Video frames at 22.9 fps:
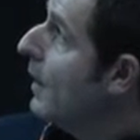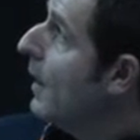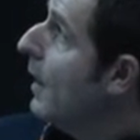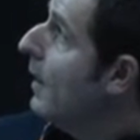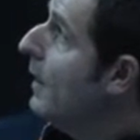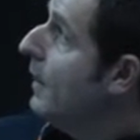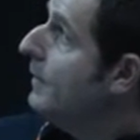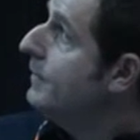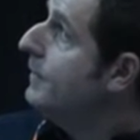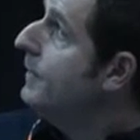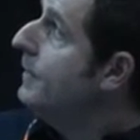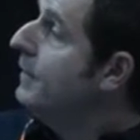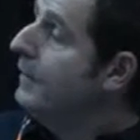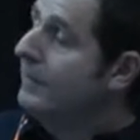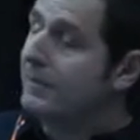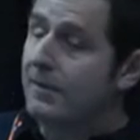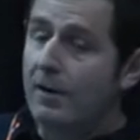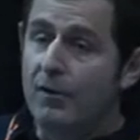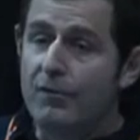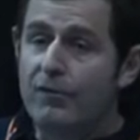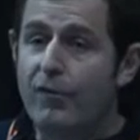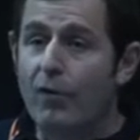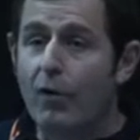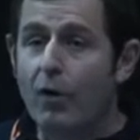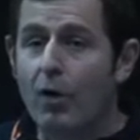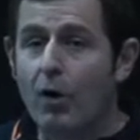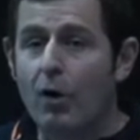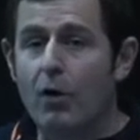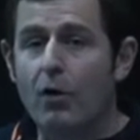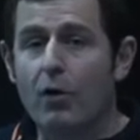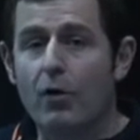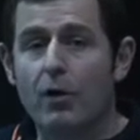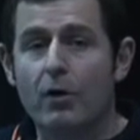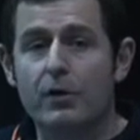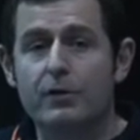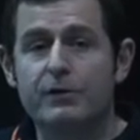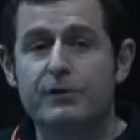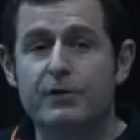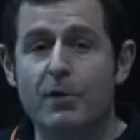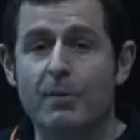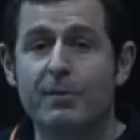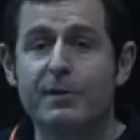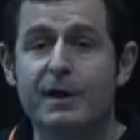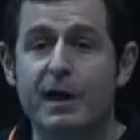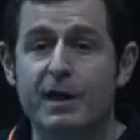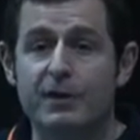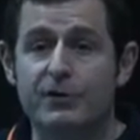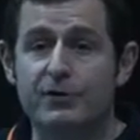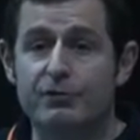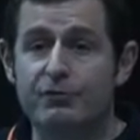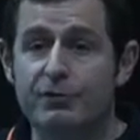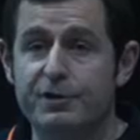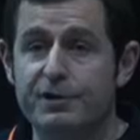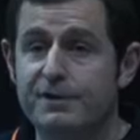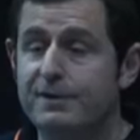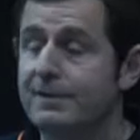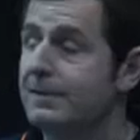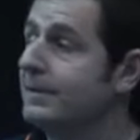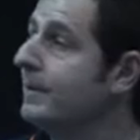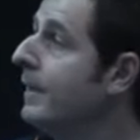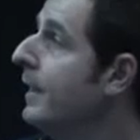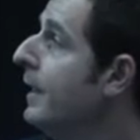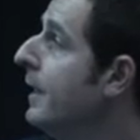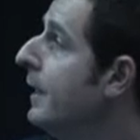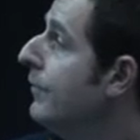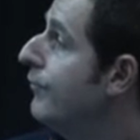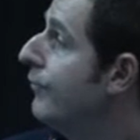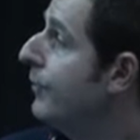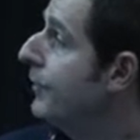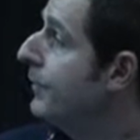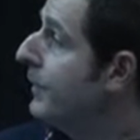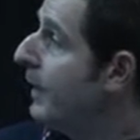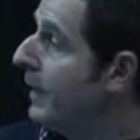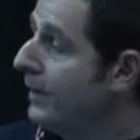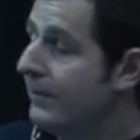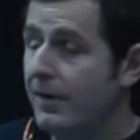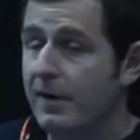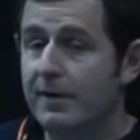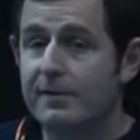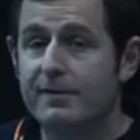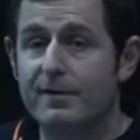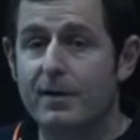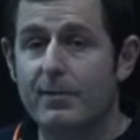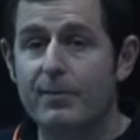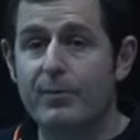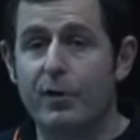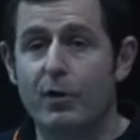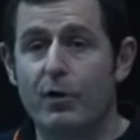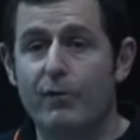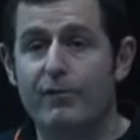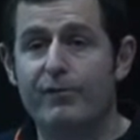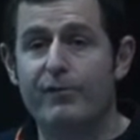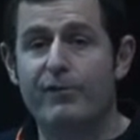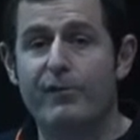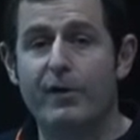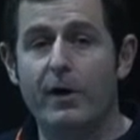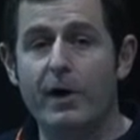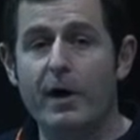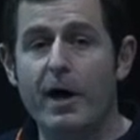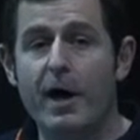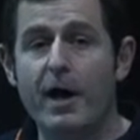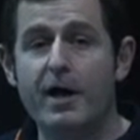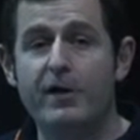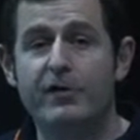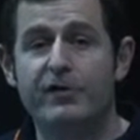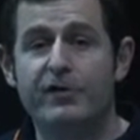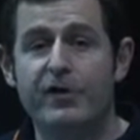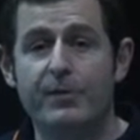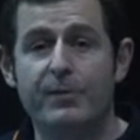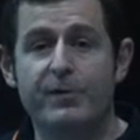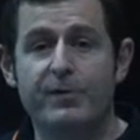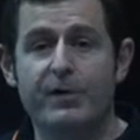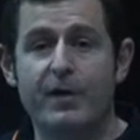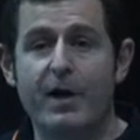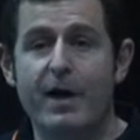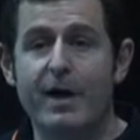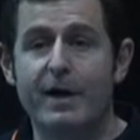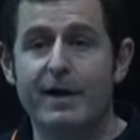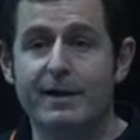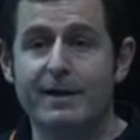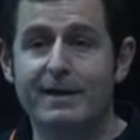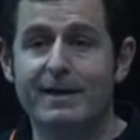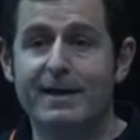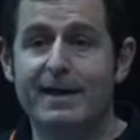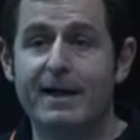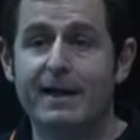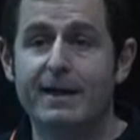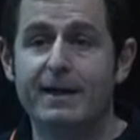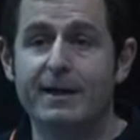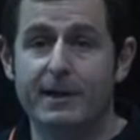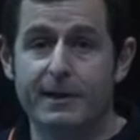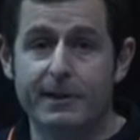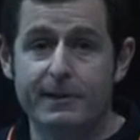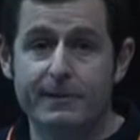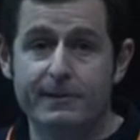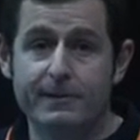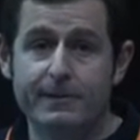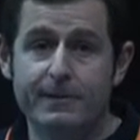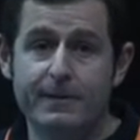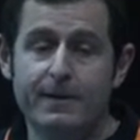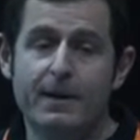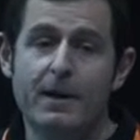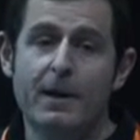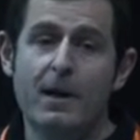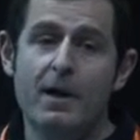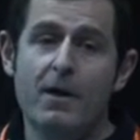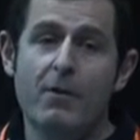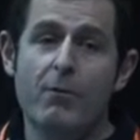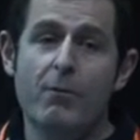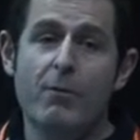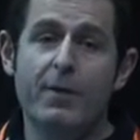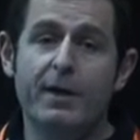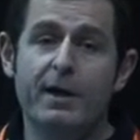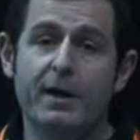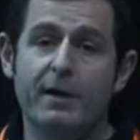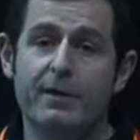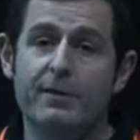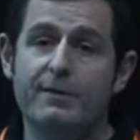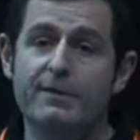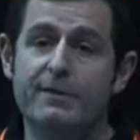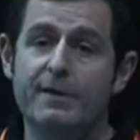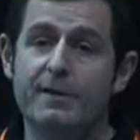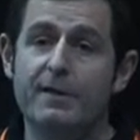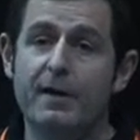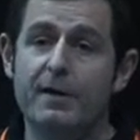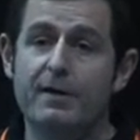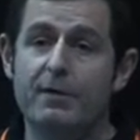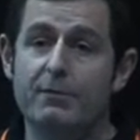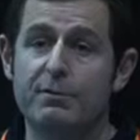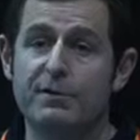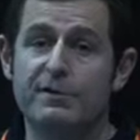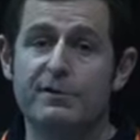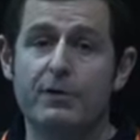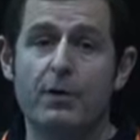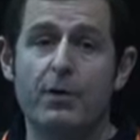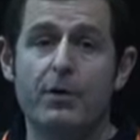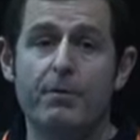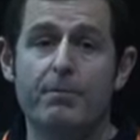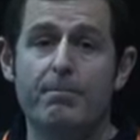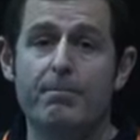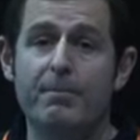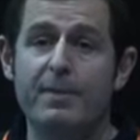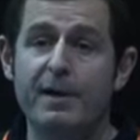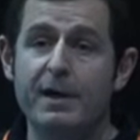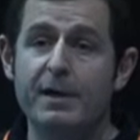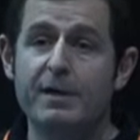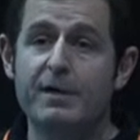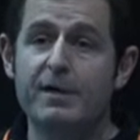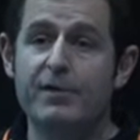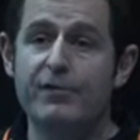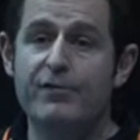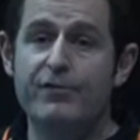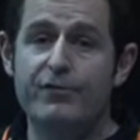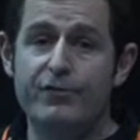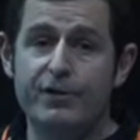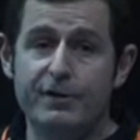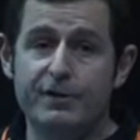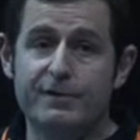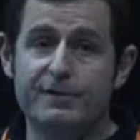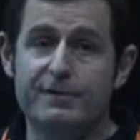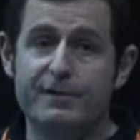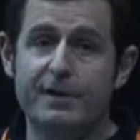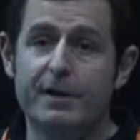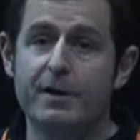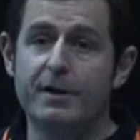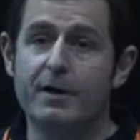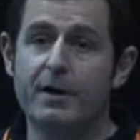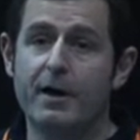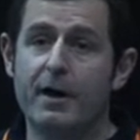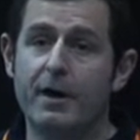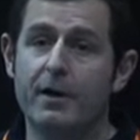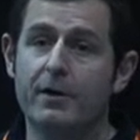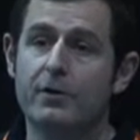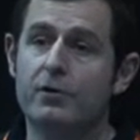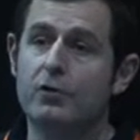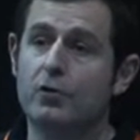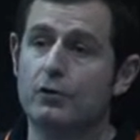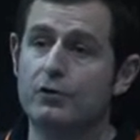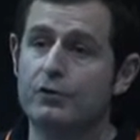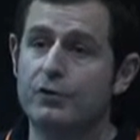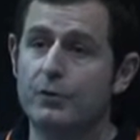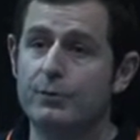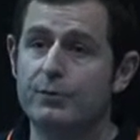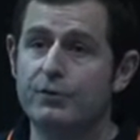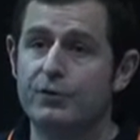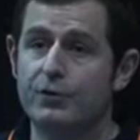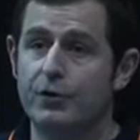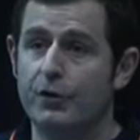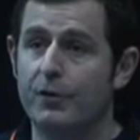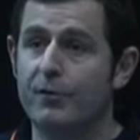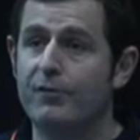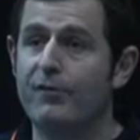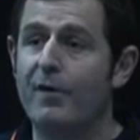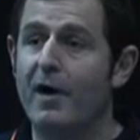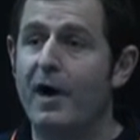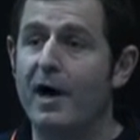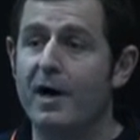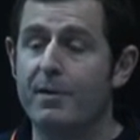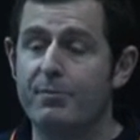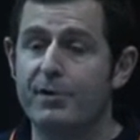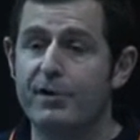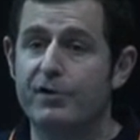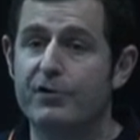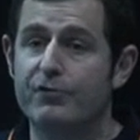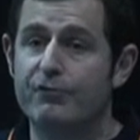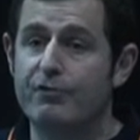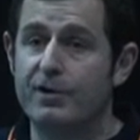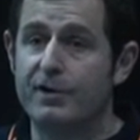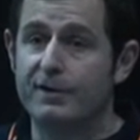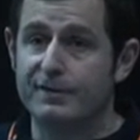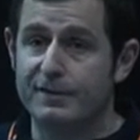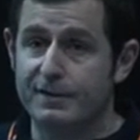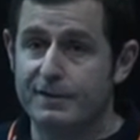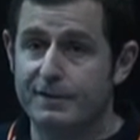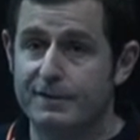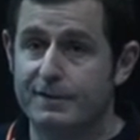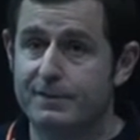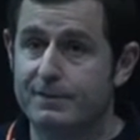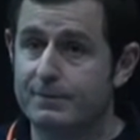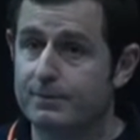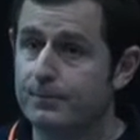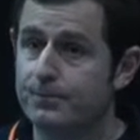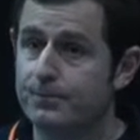Let's see in detail for some countries. If we take the example of Egypt and Kenya, we can see that there is a big difference in consumption of IP transit.